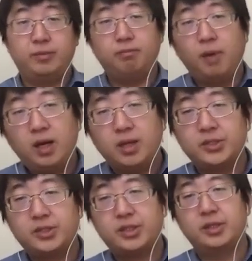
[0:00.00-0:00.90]

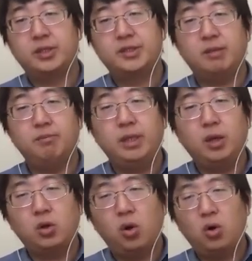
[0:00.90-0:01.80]
must submit a
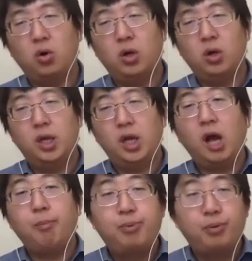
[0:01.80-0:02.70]
call
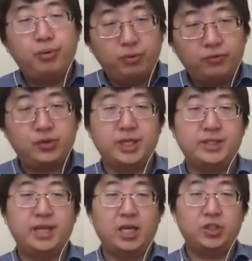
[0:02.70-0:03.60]
approved
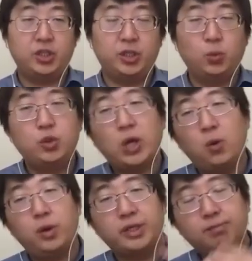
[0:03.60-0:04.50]
transaction, which I
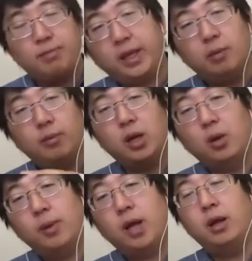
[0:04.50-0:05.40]
will explain
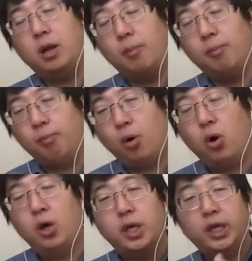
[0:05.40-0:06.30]
a
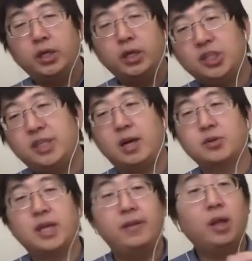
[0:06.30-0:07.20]
more in details,
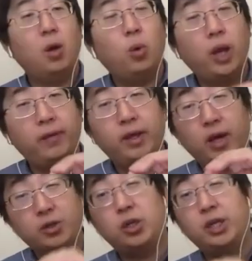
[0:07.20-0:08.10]
and
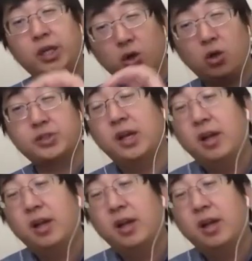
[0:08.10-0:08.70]
actually it causes